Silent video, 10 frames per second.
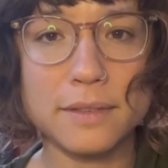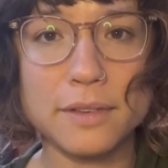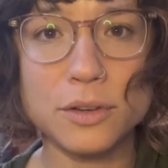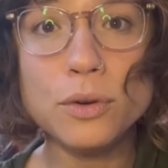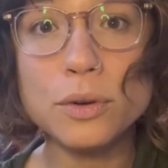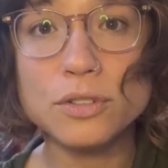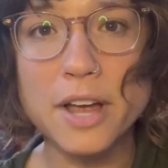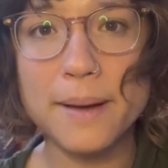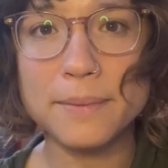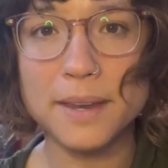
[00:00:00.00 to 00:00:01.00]
cuckoo
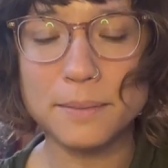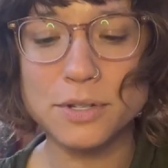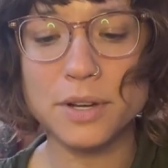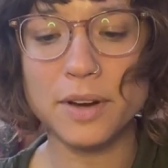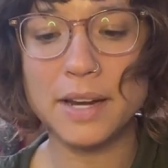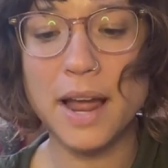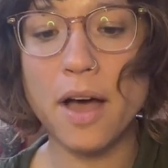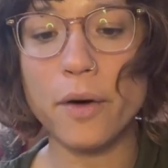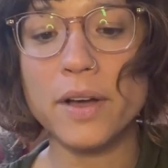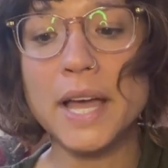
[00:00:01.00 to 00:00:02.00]
job that I'm doing right
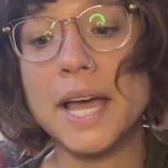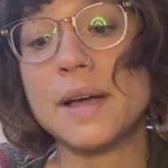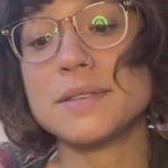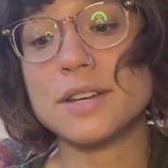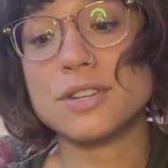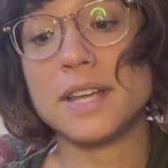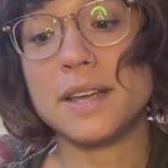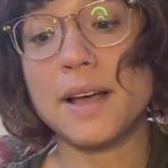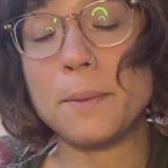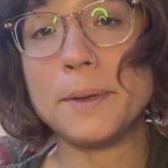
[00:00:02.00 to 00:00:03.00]
now, I was
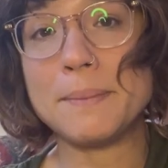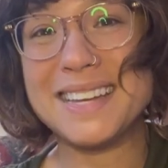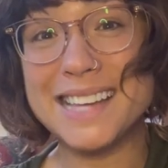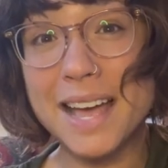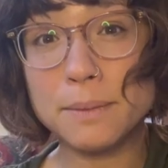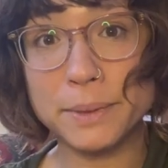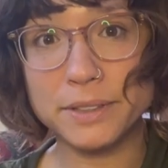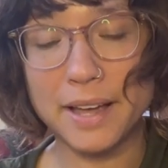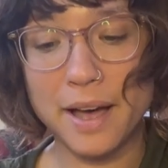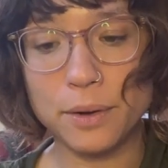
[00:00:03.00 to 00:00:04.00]
actually helping my dad
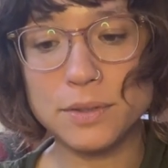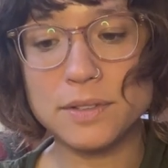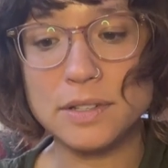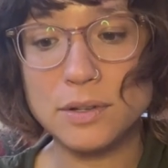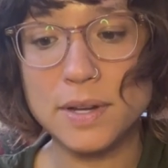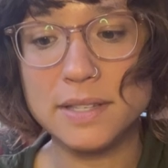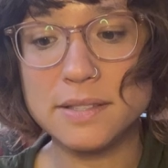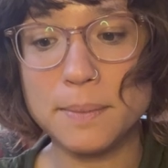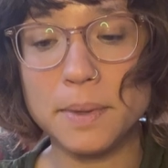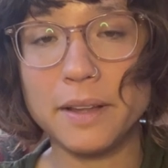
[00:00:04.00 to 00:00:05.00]
build a house and doing
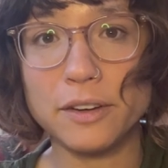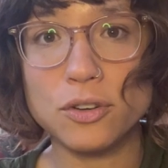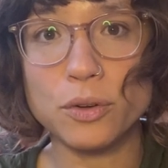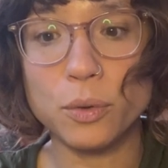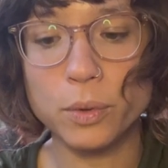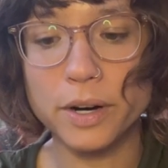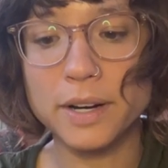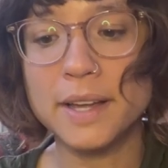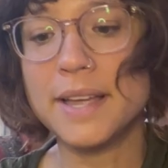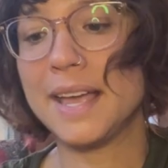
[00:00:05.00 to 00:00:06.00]
some electrical
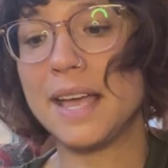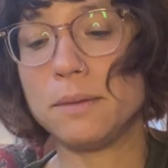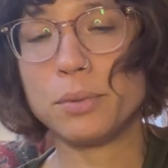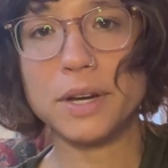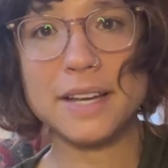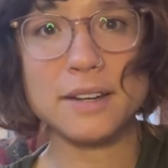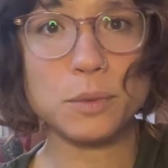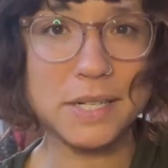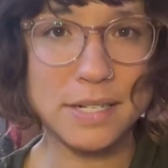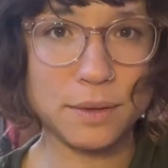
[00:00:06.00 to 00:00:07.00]
work and putting in
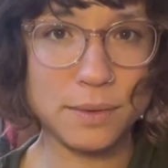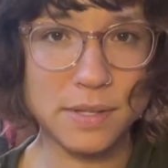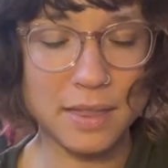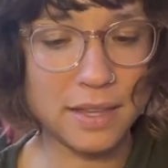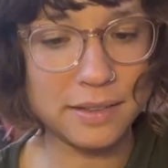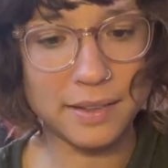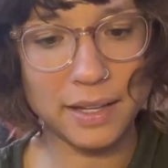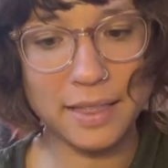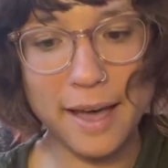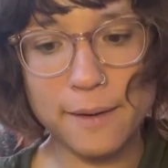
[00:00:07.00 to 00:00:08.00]
windows and things
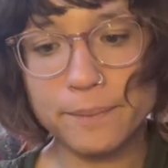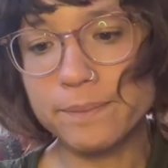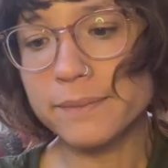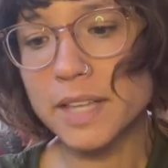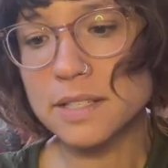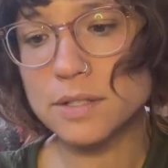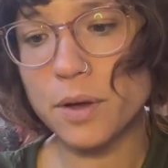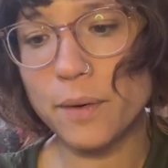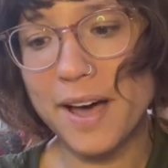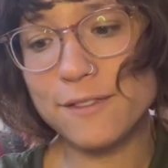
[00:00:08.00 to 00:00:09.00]
like that.
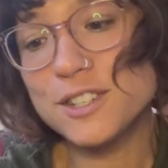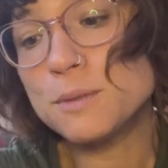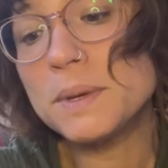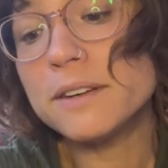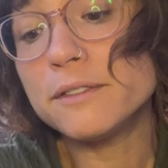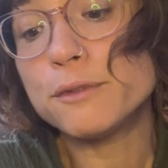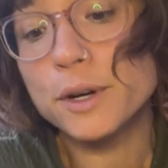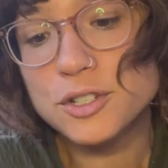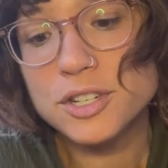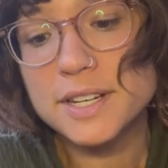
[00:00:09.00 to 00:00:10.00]
So I've just been
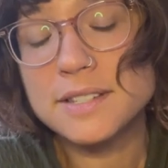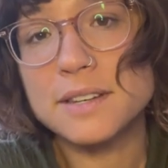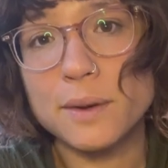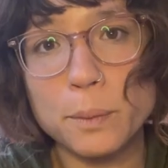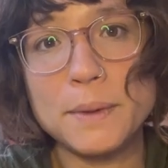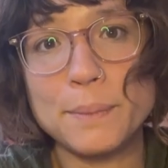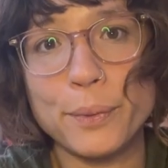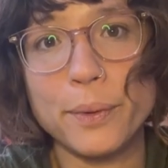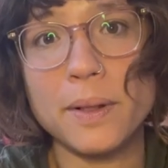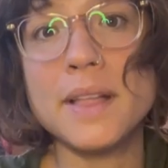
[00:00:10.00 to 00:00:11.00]
fortunate to know
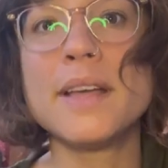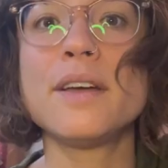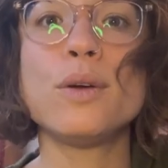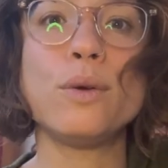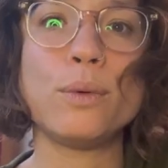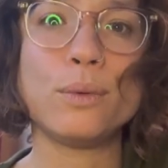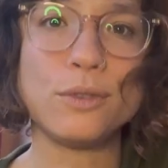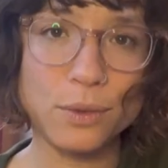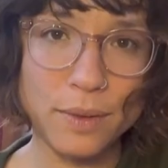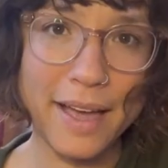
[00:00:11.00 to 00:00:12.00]
people who
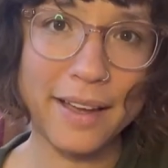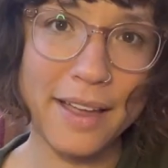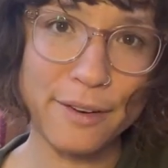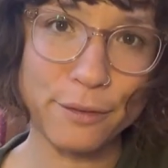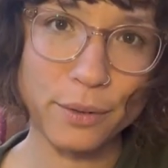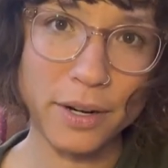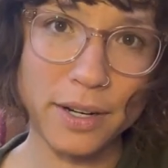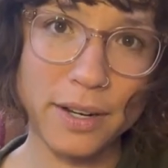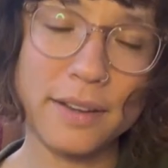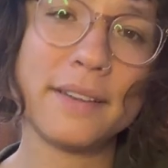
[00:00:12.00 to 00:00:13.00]
do that kind of
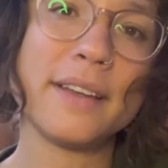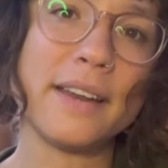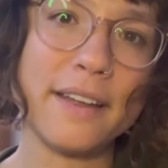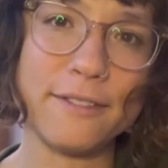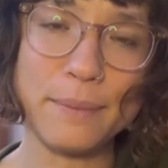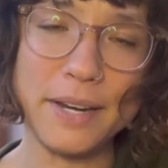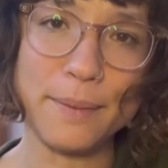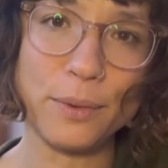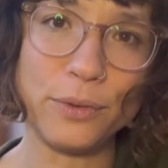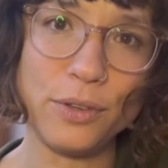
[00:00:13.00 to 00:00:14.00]
work and I've been
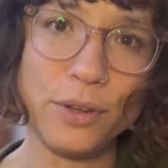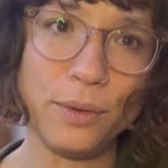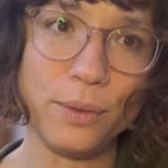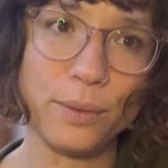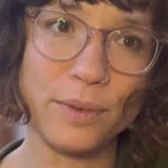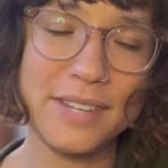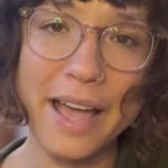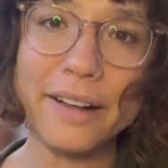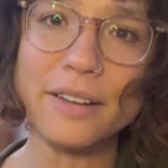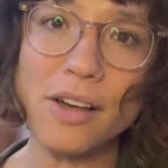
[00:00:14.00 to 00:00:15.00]
able to
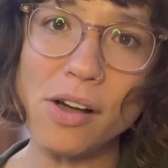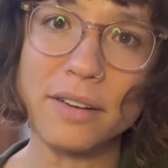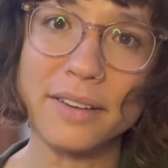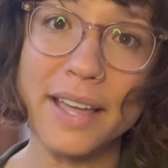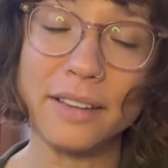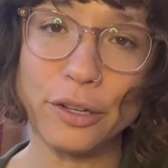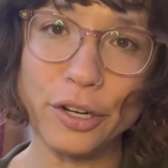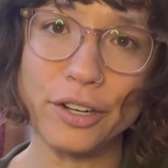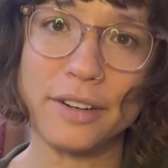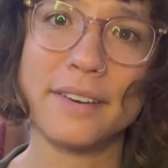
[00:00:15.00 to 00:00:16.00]
tag along and
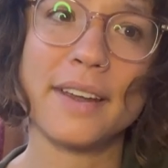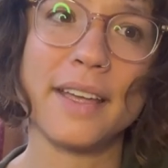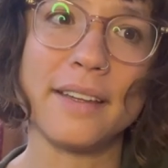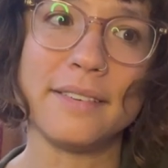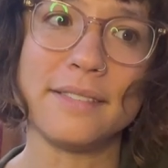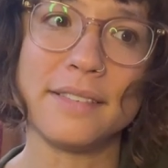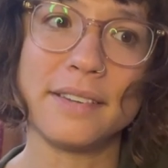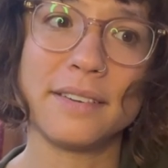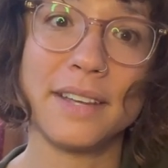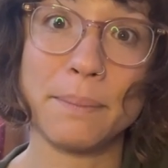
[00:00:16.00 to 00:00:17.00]
learn and
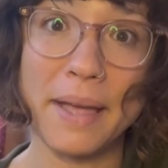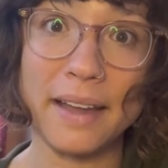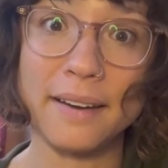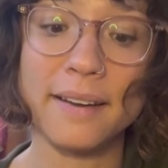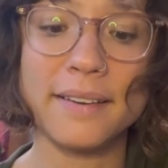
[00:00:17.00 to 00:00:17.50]
get paid.